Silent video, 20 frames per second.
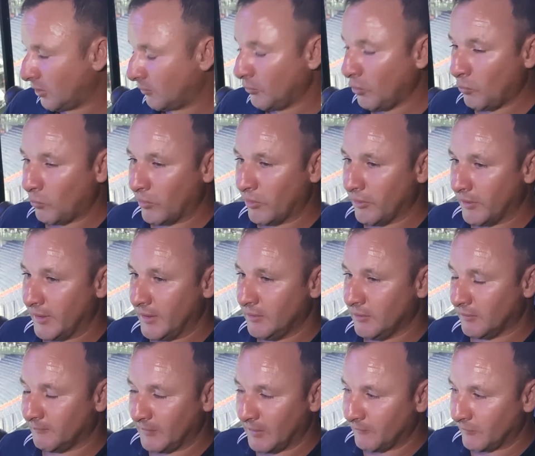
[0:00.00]
I'm not
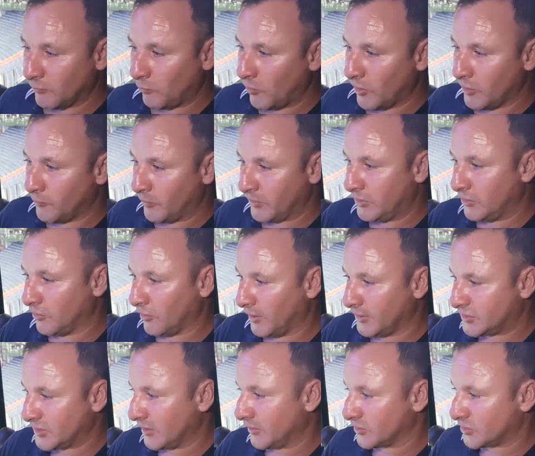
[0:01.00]
worried. I'm never worried when
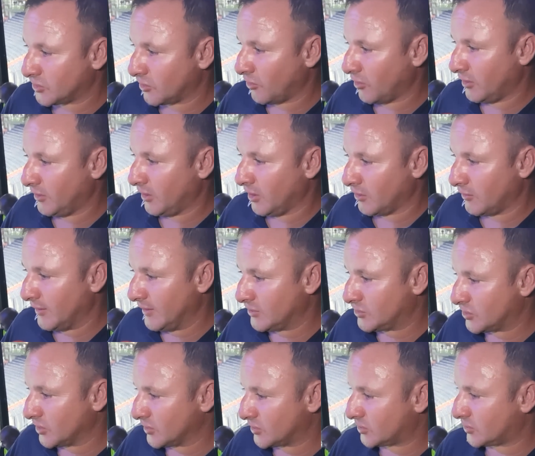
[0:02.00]
United take the side. You know,
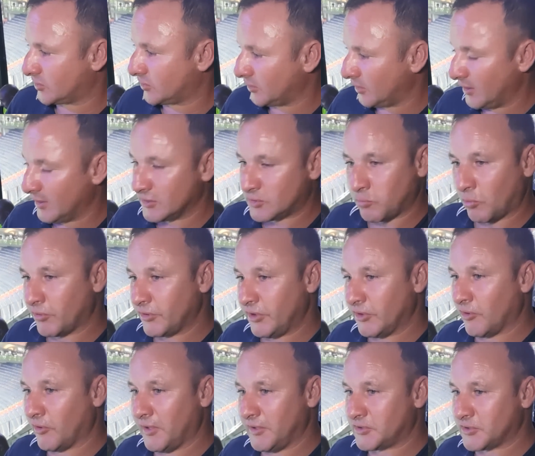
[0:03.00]
it's just it's what
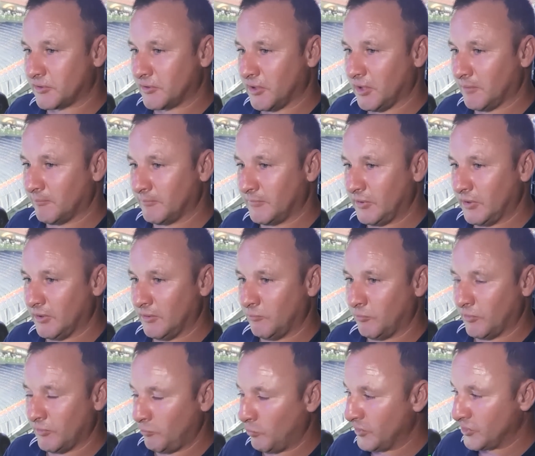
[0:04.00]
United turn up. You know
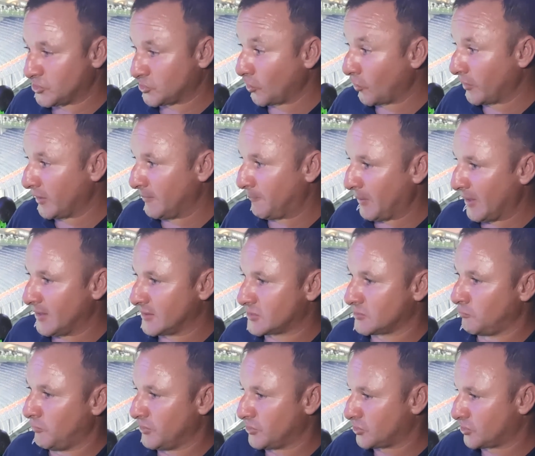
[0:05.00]
which side he
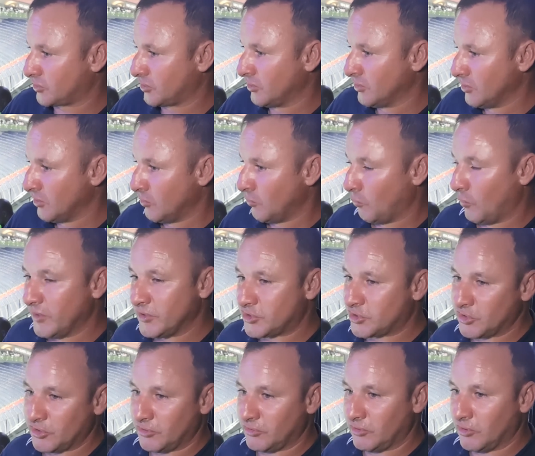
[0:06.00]
picks and which
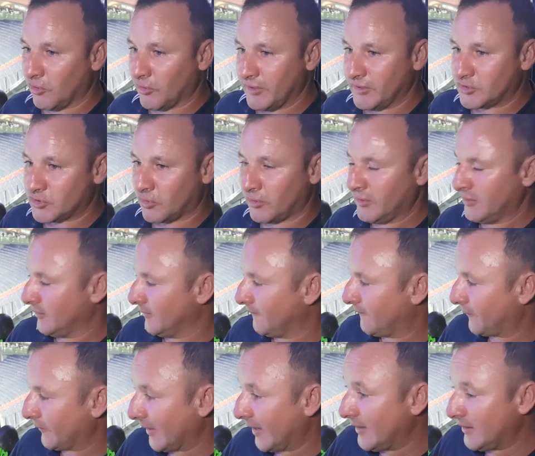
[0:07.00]
which United side.
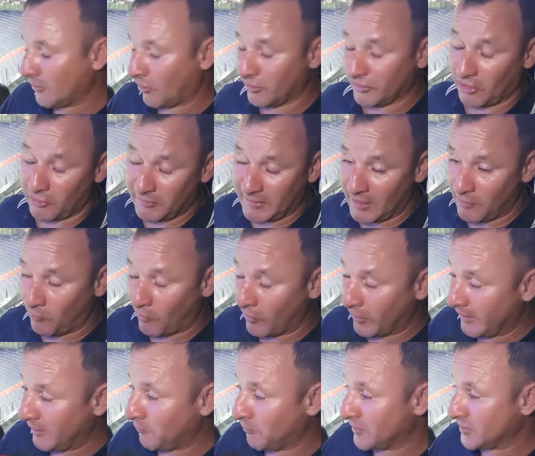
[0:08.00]
Fellaini, I don't care
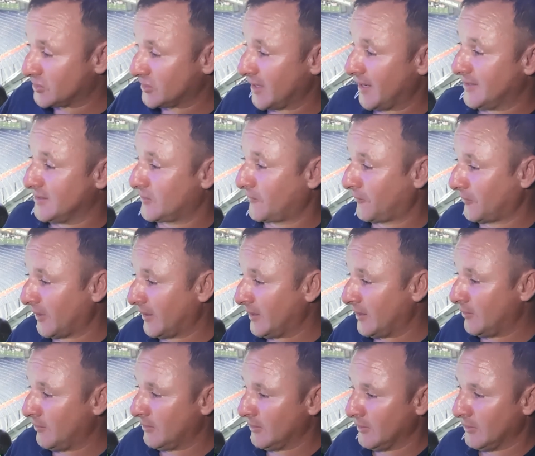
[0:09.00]
what anyone says.
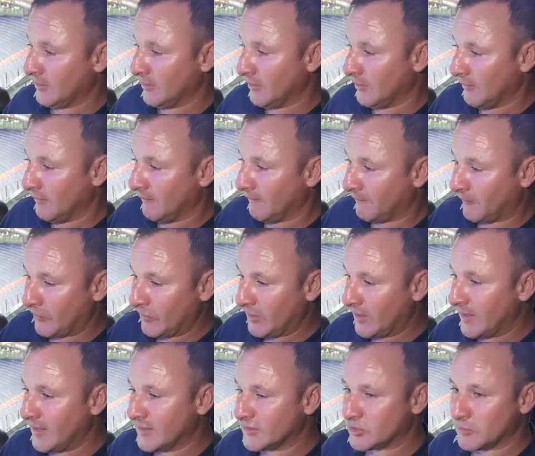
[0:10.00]
Fellaini, for
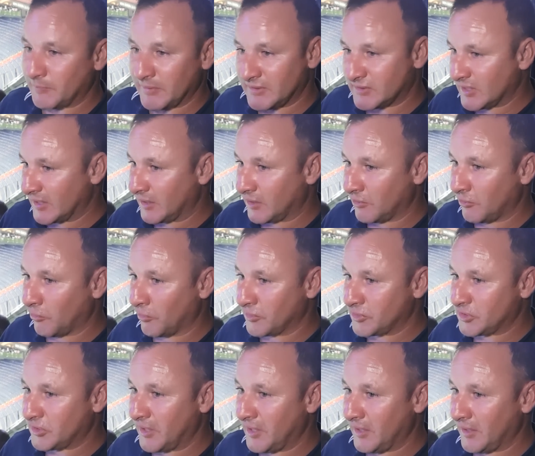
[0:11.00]
years, have been taking a lot
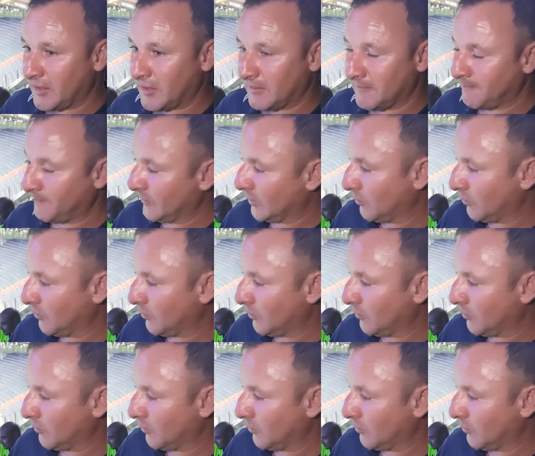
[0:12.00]
of stick.